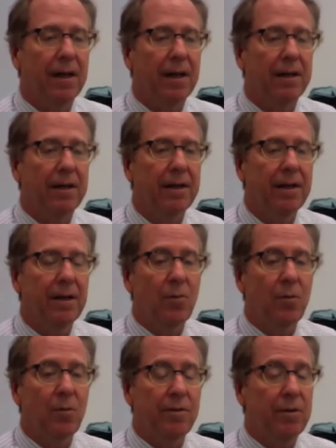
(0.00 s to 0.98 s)

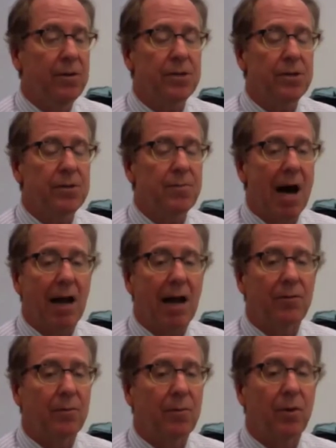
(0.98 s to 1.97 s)
And we used
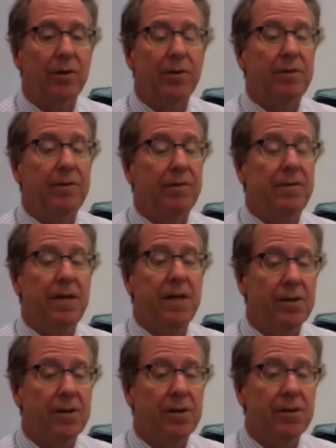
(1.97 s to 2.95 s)
this model for more
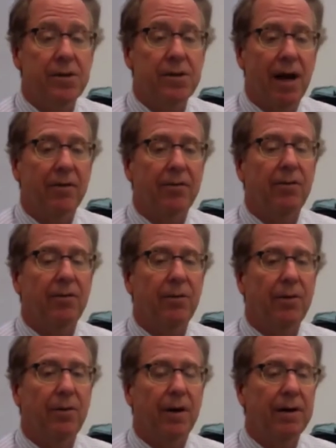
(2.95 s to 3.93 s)
than 15 years
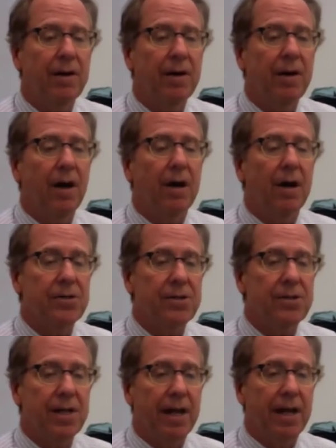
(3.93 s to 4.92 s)
now to
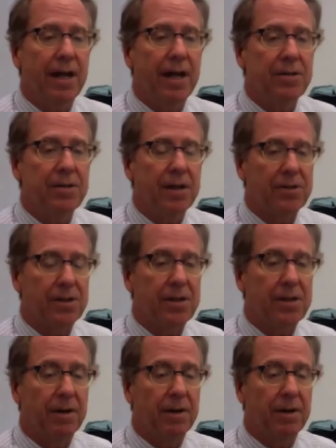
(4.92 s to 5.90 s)
understand the
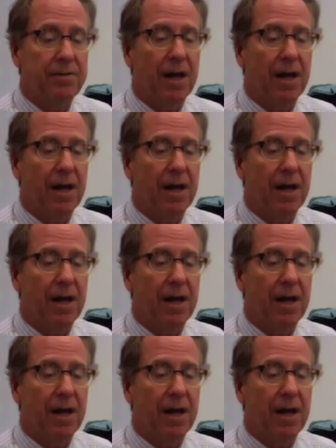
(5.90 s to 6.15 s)
physiology